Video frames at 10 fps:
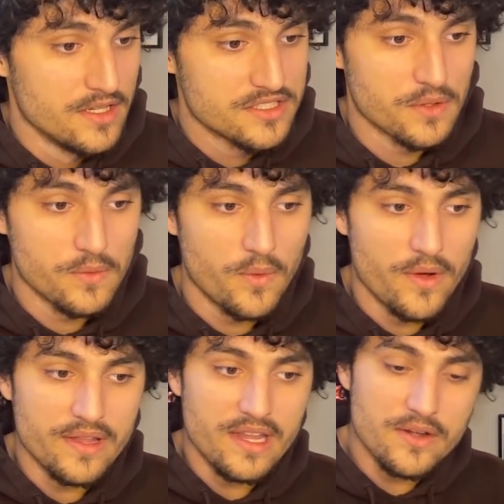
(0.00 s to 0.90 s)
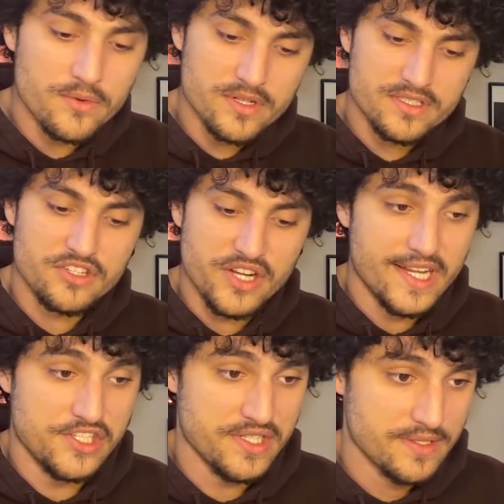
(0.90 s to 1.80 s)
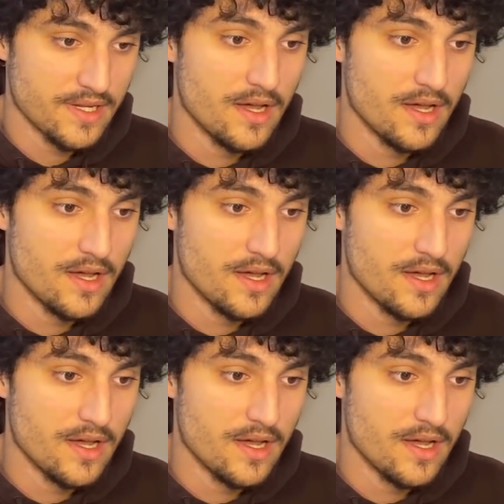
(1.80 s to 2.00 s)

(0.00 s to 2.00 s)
So in order to change it,